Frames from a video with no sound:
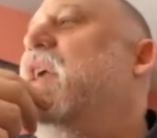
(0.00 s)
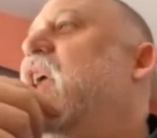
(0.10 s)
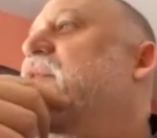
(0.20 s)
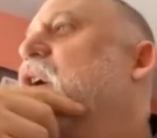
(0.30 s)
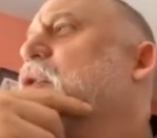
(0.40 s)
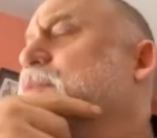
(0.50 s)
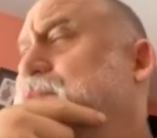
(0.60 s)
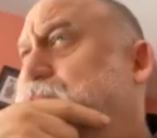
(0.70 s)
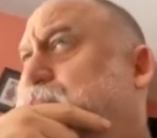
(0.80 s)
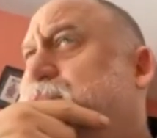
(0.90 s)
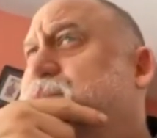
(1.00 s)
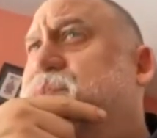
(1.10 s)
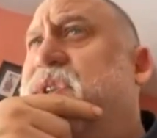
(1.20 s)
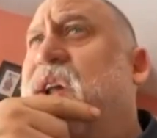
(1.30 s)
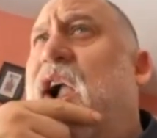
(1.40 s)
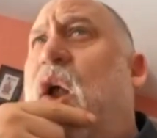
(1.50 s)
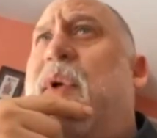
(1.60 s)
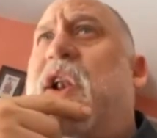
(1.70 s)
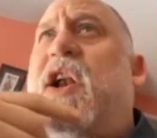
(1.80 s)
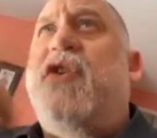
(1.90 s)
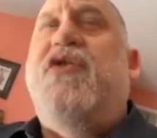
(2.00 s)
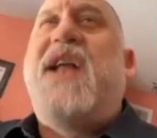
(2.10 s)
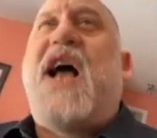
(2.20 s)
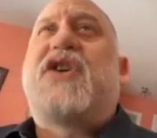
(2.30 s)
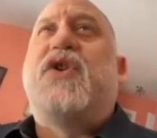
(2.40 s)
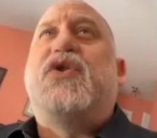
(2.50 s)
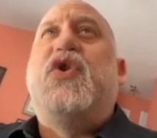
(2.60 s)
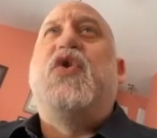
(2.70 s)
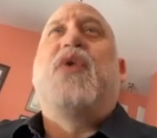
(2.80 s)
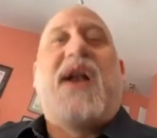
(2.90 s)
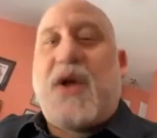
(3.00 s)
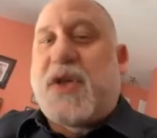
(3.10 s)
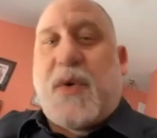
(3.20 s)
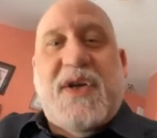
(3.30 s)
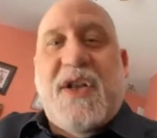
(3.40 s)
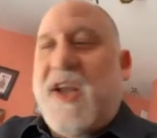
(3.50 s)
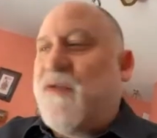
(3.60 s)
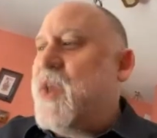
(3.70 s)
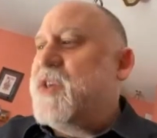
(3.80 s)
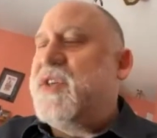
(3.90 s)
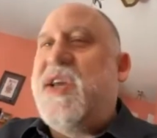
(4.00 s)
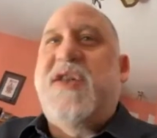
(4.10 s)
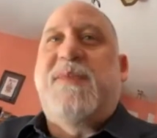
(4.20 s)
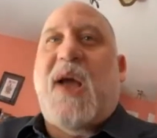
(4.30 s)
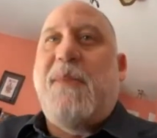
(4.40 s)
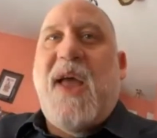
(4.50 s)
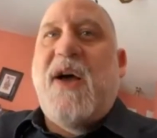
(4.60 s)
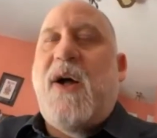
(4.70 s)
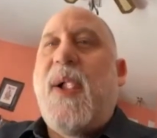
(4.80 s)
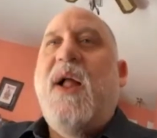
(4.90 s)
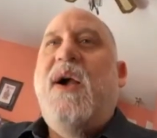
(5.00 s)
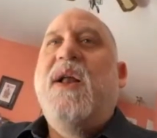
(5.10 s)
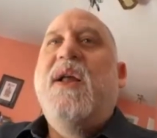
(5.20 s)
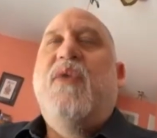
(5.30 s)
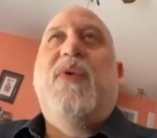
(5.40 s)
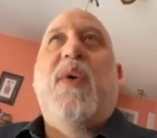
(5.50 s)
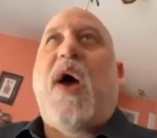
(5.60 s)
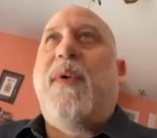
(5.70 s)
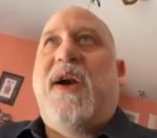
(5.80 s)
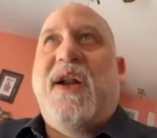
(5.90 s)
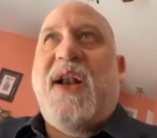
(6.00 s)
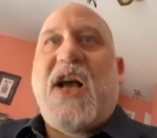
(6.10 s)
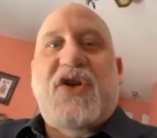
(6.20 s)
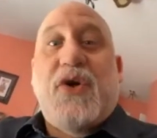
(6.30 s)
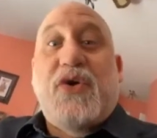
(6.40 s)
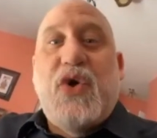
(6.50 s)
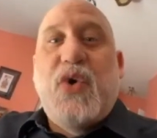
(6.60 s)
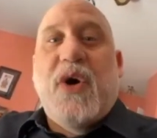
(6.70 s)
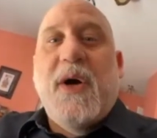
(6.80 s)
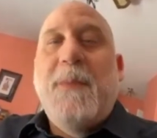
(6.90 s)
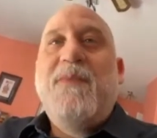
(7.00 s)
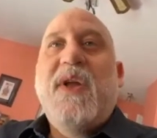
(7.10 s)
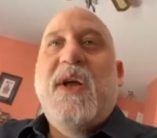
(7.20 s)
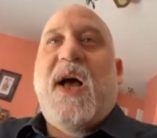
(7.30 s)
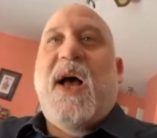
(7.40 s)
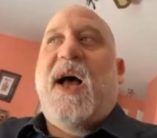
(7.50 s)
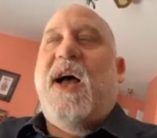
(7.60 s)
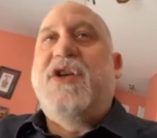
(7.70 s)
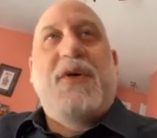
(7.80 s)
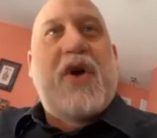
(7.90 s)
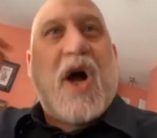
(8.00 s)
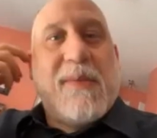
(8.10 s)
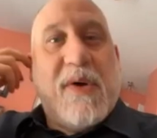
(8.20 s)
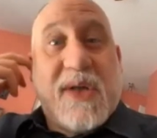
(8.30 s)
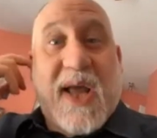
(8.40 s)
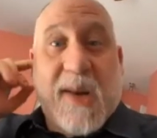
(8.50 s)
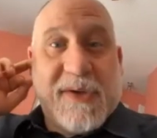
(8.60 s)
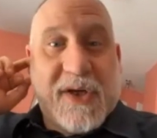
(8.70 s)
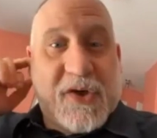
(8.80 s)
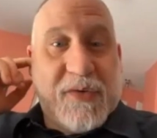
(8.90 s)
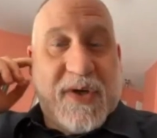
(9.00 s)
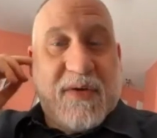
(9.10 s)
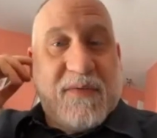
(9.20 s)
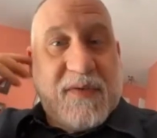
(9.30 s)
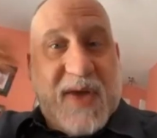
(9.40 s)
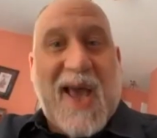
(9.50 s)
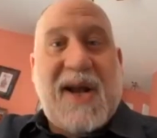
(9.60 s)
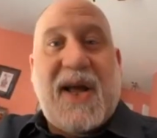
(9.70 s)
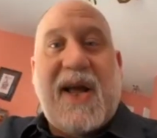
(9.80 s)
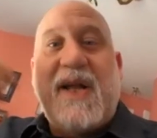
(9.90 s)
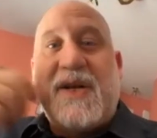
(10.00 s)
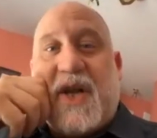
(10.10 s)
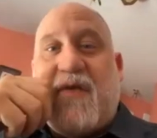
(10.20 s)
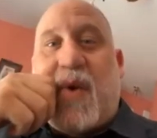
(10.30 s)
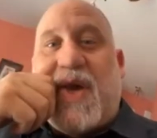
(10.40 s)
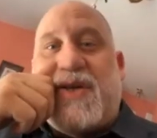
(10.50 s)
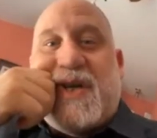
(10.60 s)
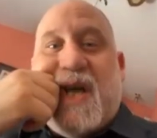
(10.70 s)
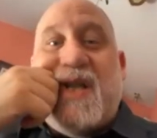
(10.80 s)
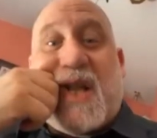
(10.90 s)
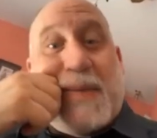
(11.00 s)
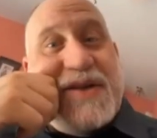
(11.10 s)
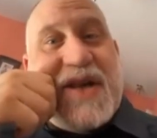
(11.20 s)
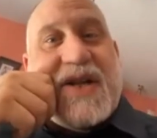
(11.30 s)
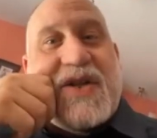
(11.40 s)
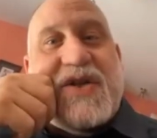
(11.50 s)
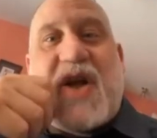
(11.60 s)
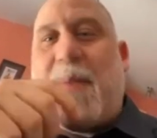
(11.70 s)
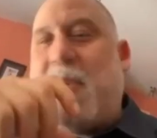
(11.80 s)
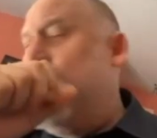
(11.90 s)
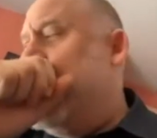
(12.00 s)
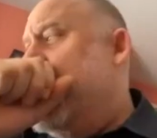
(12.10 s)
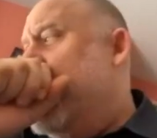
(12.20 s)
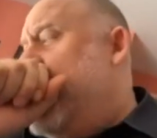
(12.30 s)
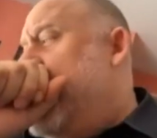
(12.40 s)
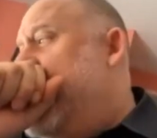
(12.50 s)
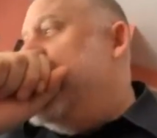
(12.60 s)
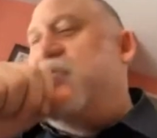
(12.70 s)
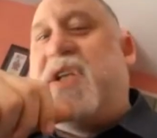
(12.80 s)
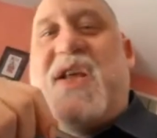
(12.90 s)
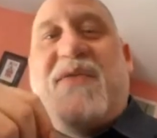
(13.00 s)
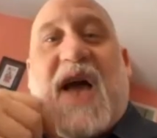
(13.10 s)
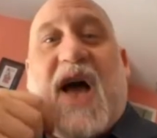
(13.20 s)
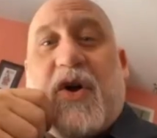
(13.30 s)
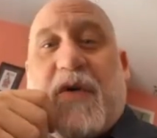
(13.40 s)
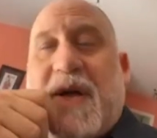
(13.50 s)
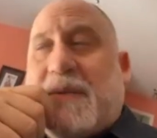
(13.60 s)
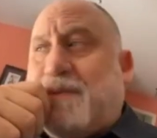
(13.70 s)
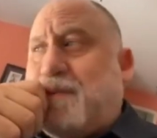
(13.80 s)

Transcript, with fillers: I gave out, I went on a national tour. I announced I was going to give away seeds by mail. I went on a national tour to talk about cannabis history of Canada and to give away seeds. And at my second stop in the city of Calgary,